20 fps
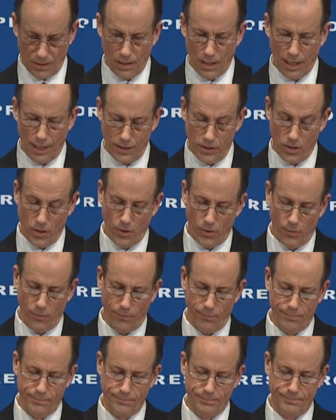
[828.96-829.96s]
I know.
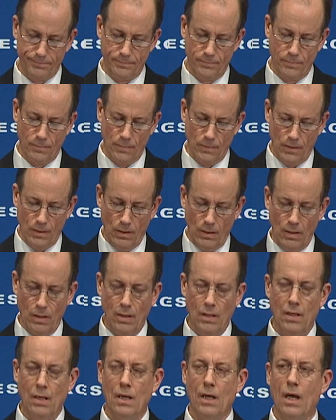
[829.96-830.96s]

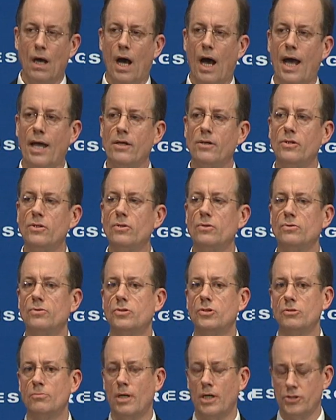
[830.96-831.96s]
I knew
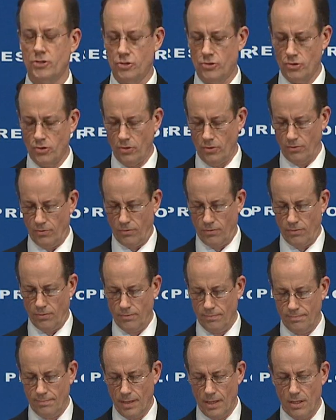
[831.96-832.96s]
too much truth
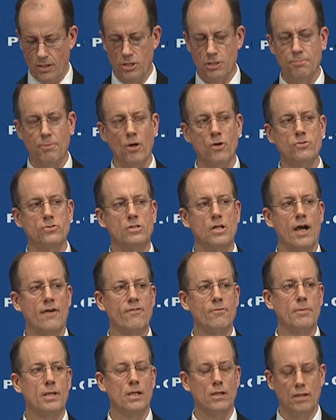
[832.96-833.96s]
and exposed
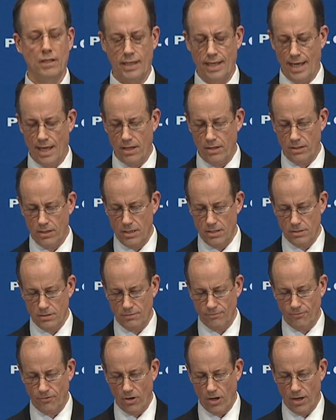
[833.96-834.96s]
government illegalities,
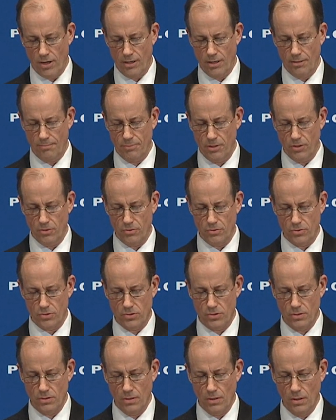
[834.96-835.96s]
fraud, and
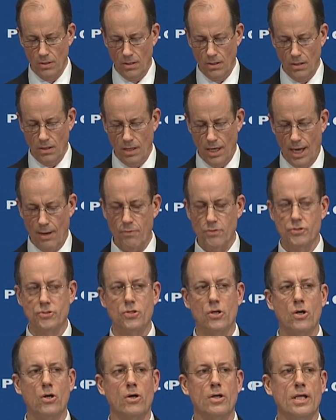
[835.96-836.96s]
abuse, and was
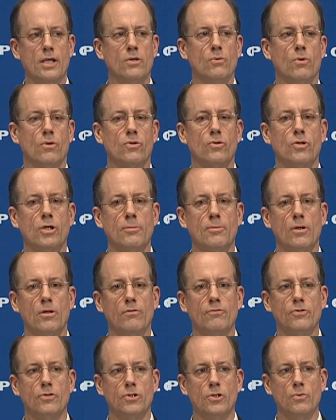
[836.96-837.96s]
turned into a criminal
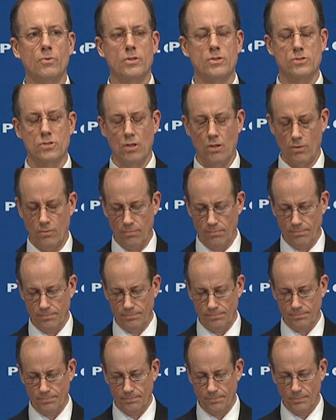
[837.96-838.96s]
for doing so.
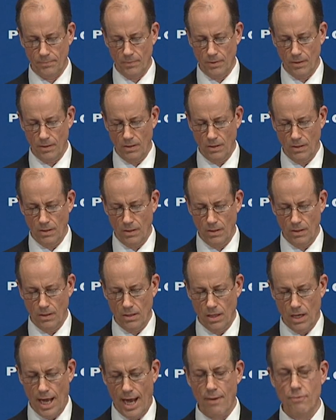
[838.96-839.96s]

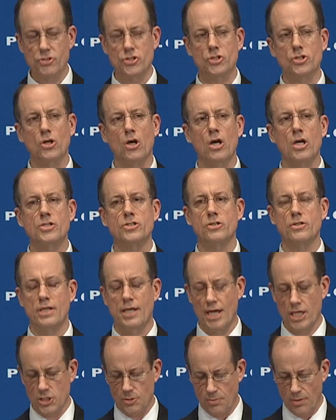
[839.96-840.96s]
I was charged under
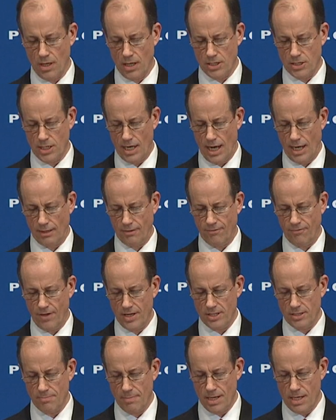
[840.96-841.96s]
the Espionage Act,
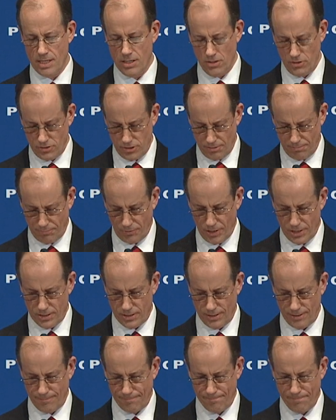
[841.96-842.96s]
faced many years in
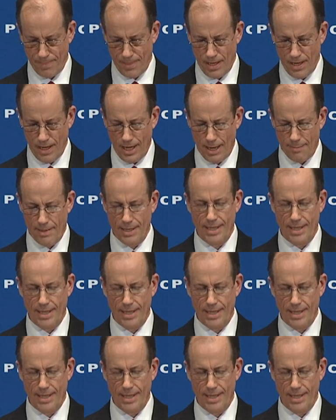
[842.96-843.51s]
prison, and